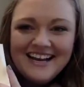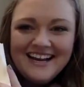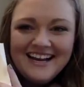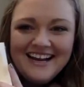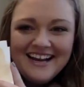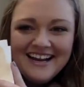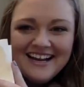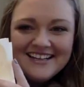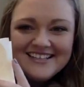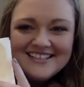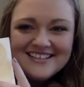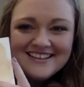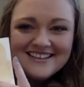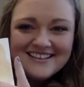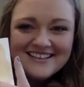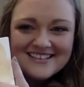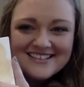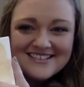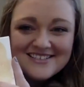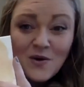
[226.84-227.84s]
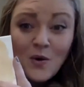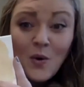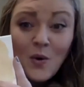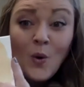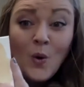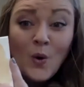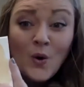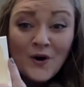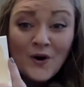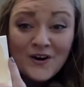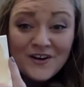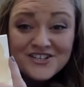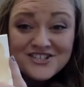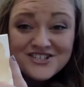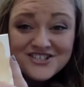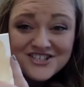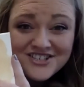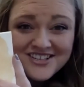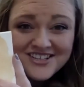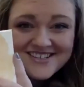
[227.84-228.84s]
and this
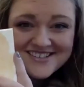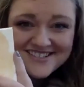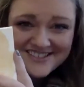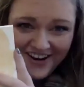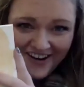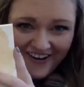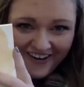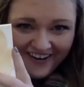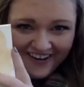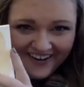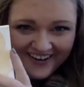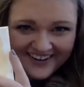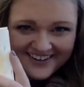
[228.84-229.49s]
orange star